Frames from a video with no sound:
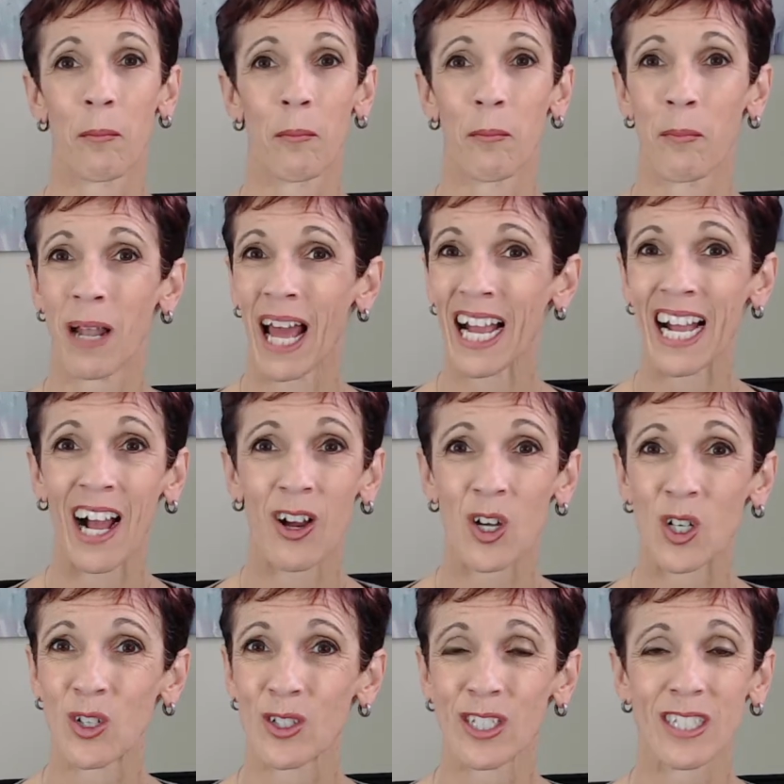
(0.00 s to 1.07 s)
blackout
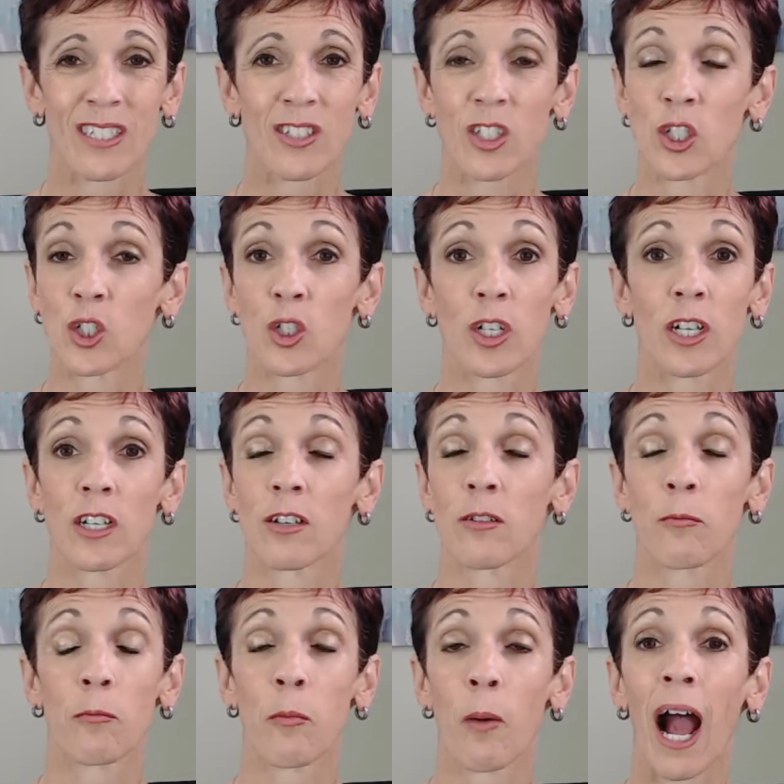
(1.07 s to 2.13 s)
curtains that you can
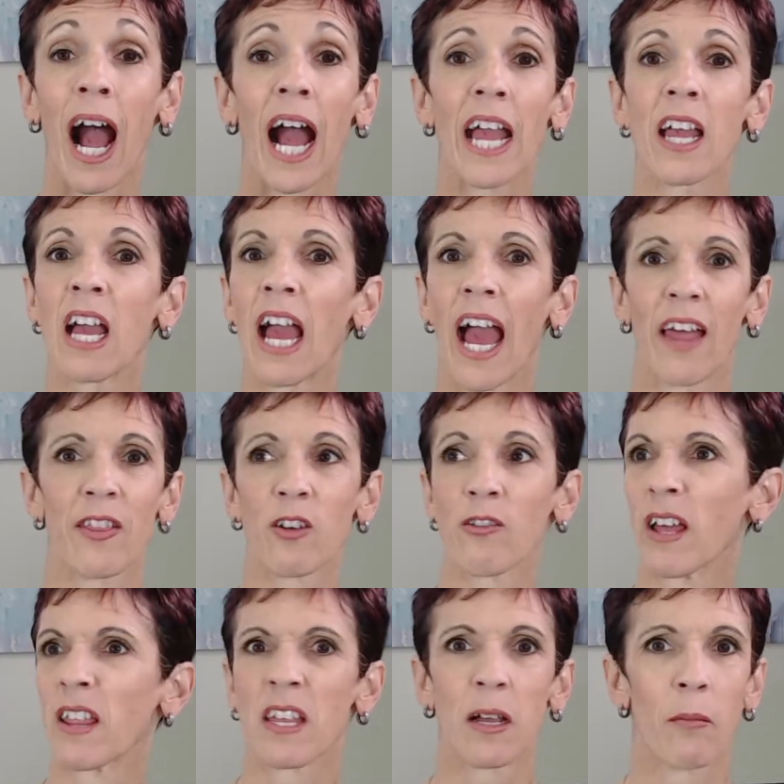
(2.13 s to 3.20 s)
buy, and the great
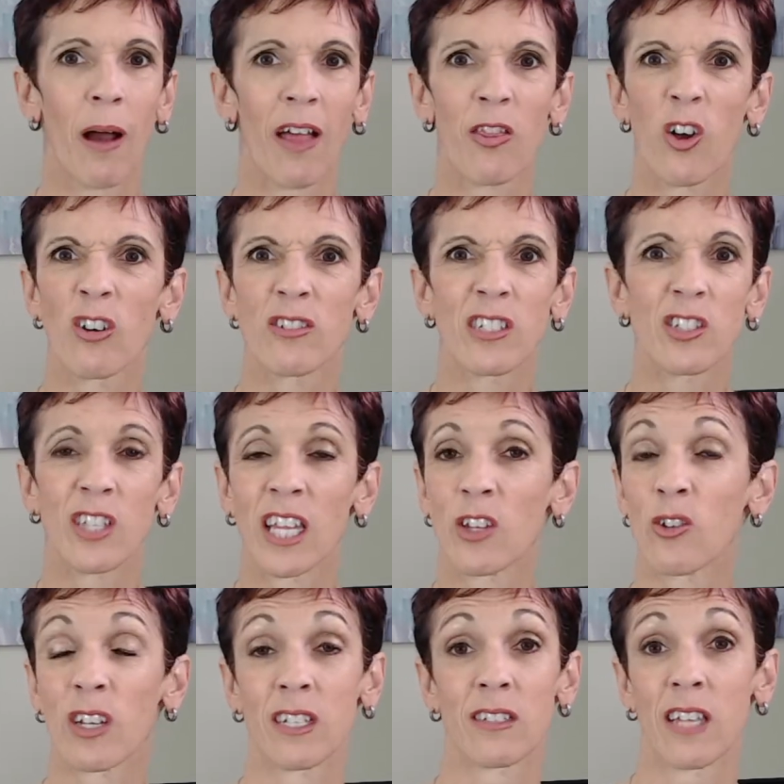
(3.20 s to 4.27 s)
thing about those is then you
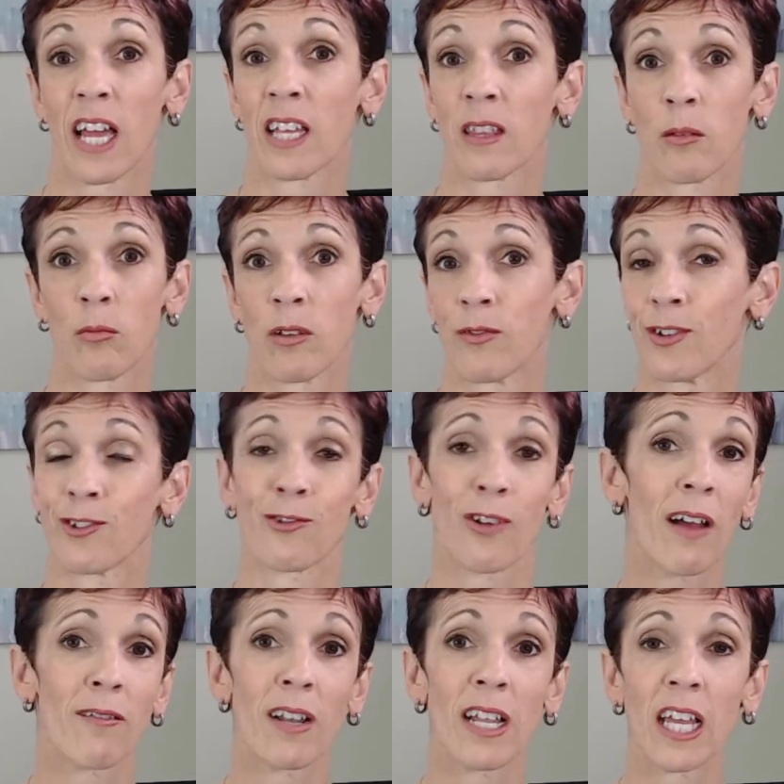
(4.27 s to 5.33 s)
can take them if you're
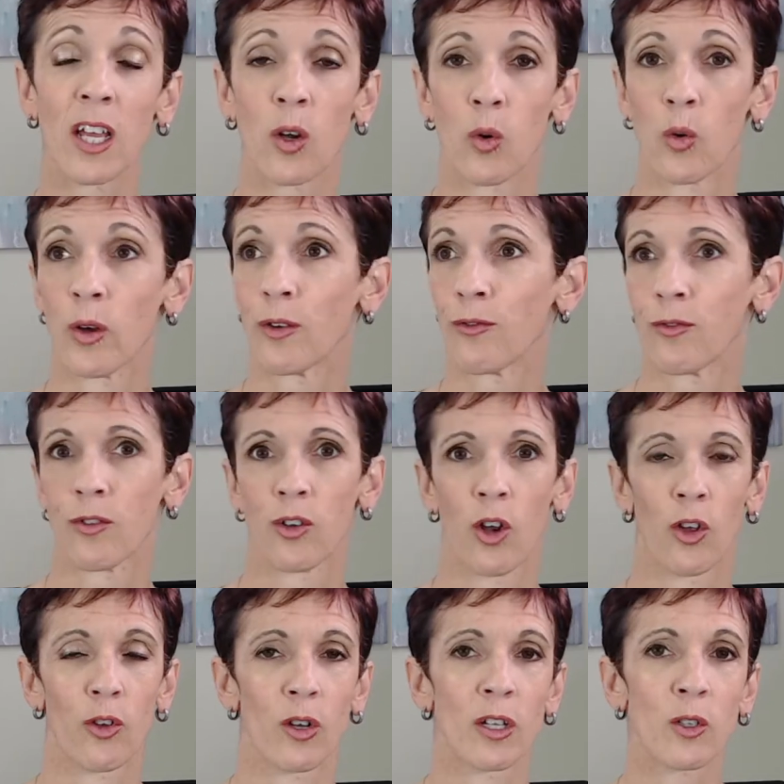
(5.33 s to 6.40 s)
traveling, or if
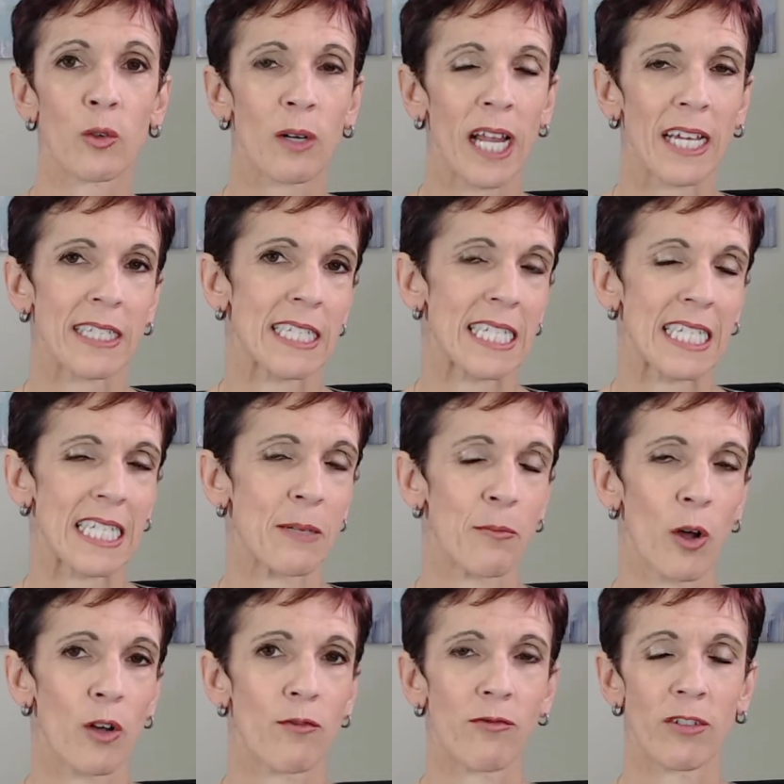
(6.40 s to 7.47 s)
your little one has to sleep
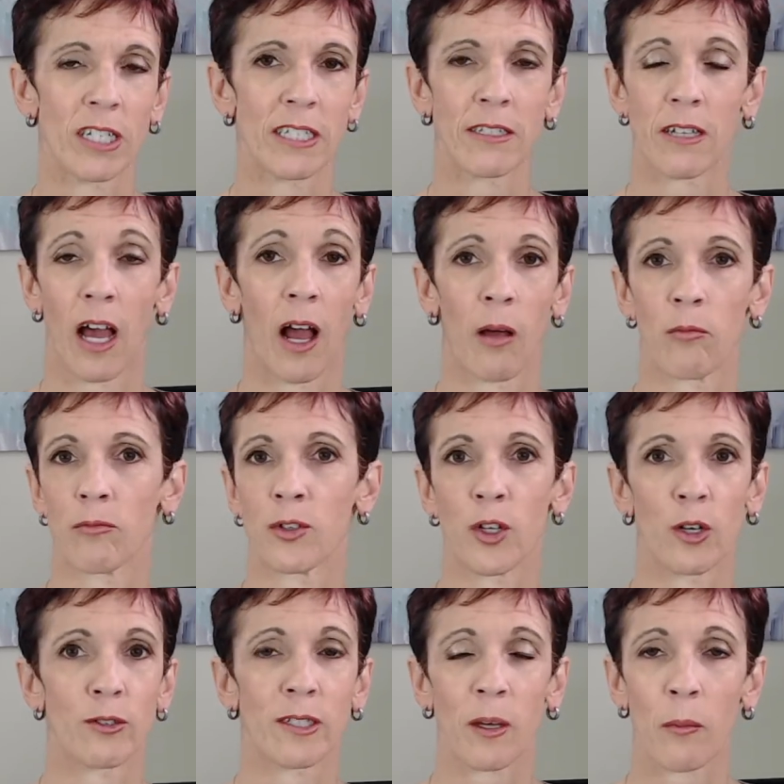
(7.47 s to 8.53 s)
over at
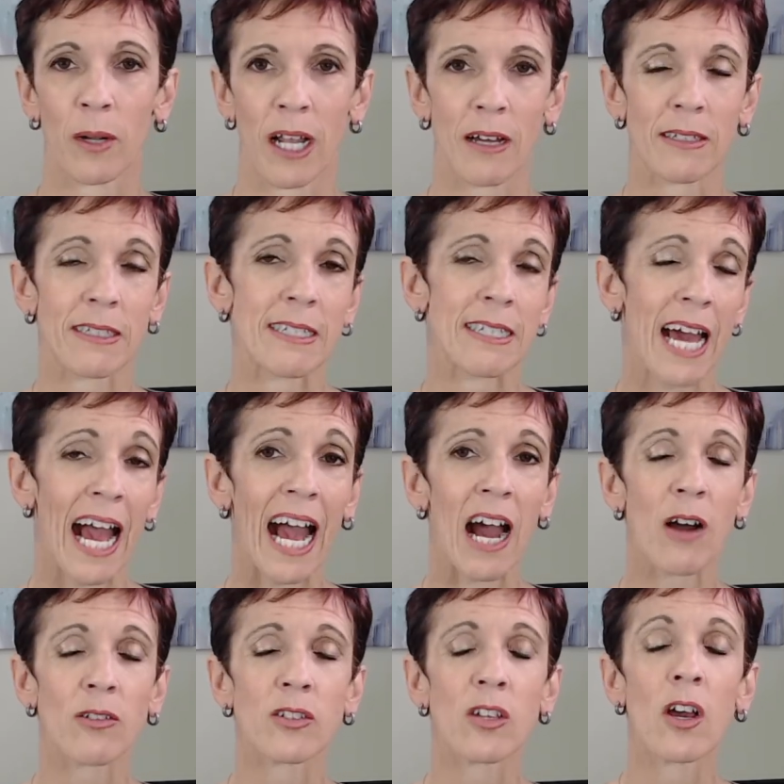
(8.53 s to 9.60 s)
someone else's
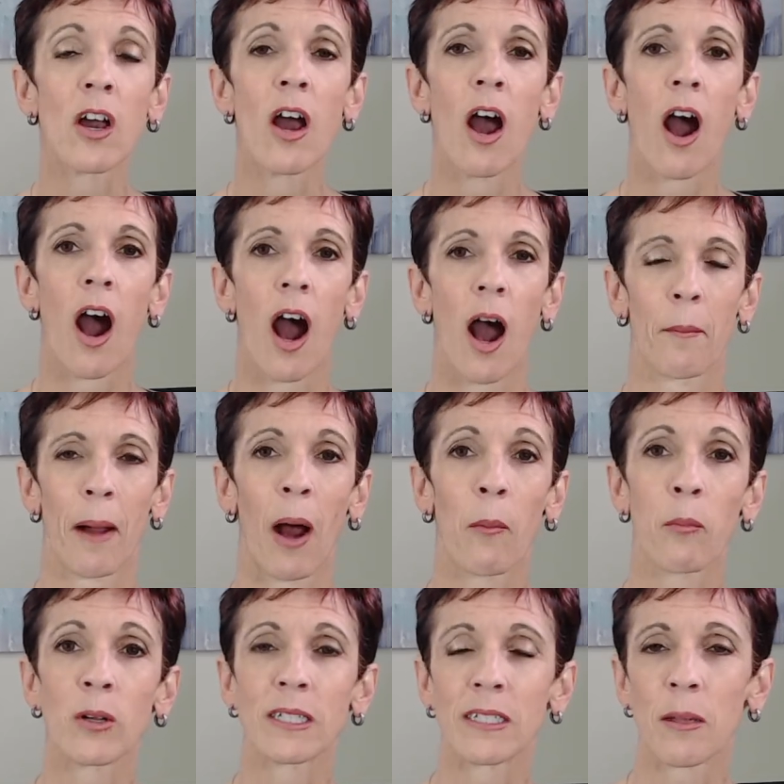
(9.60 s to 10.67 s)
house. I'll
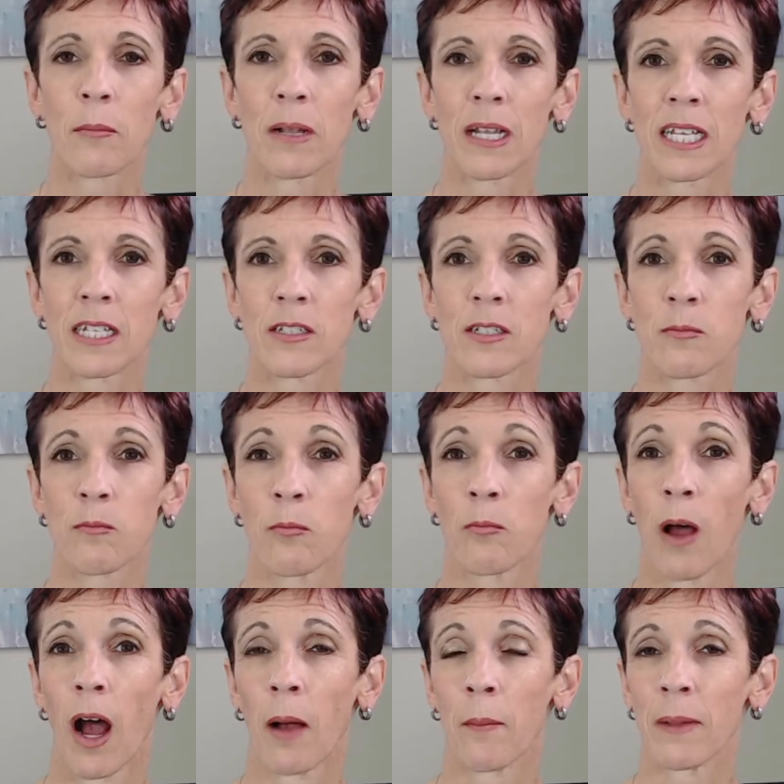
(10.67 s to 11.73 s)
put some links
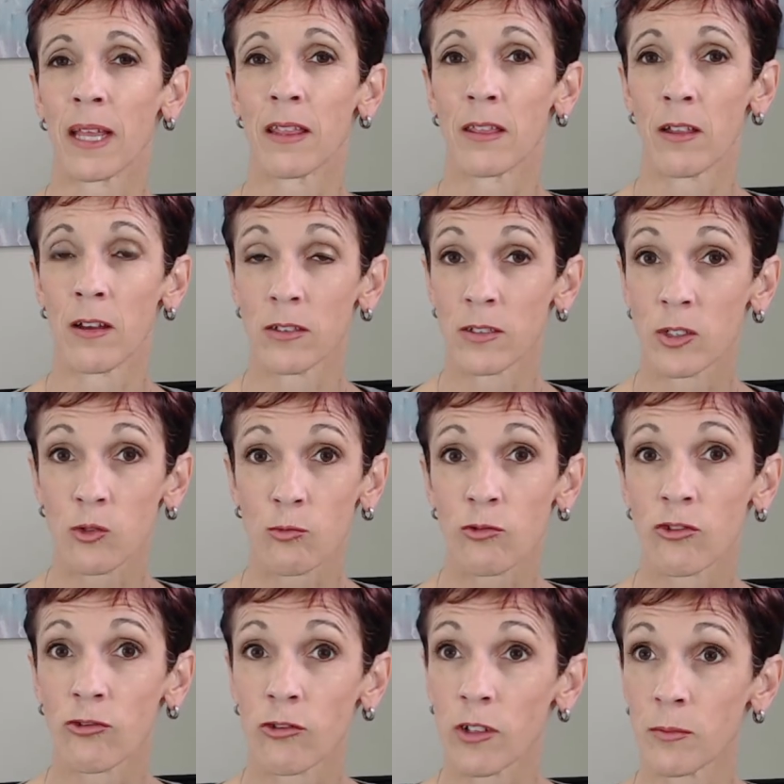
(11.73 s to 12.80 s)
in the
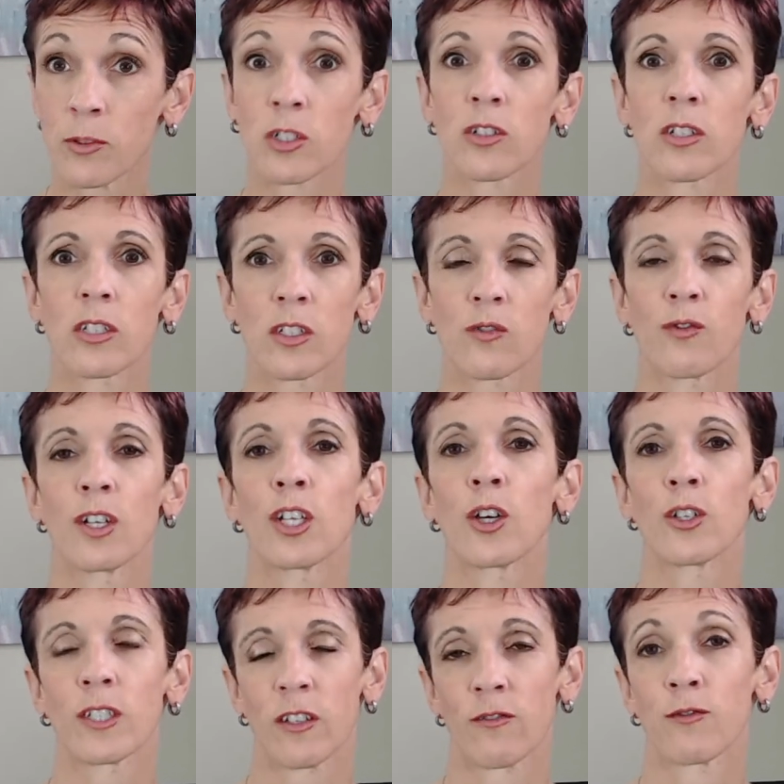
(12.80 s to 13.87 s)
description to this video
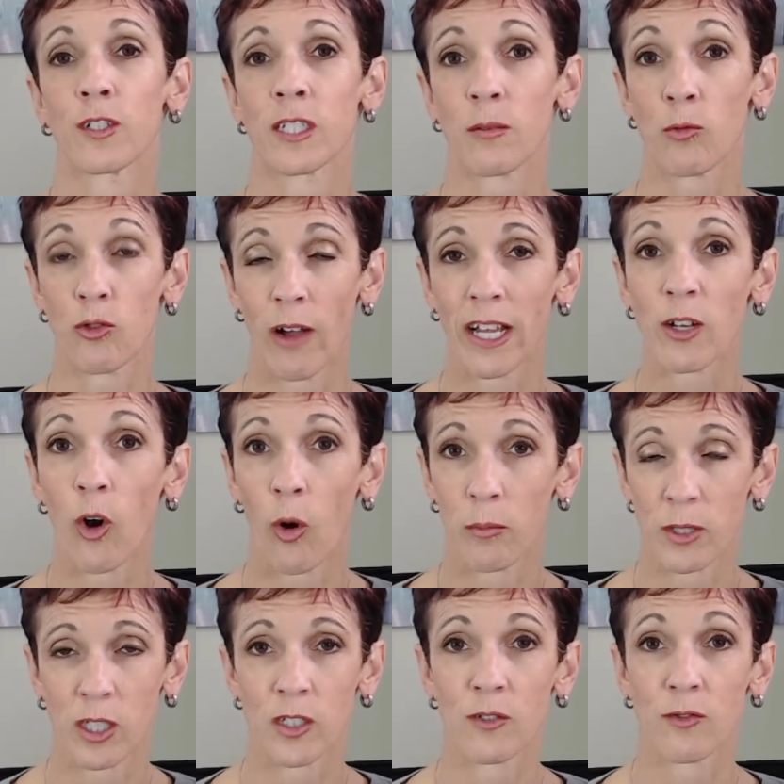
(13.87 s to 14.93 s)
for some great
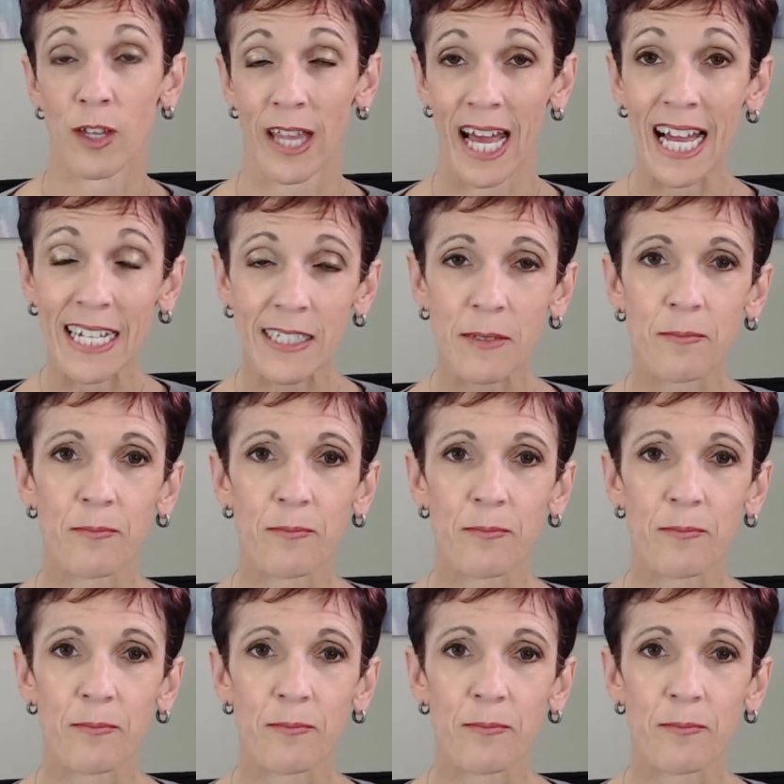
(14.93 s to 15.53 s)
options for that.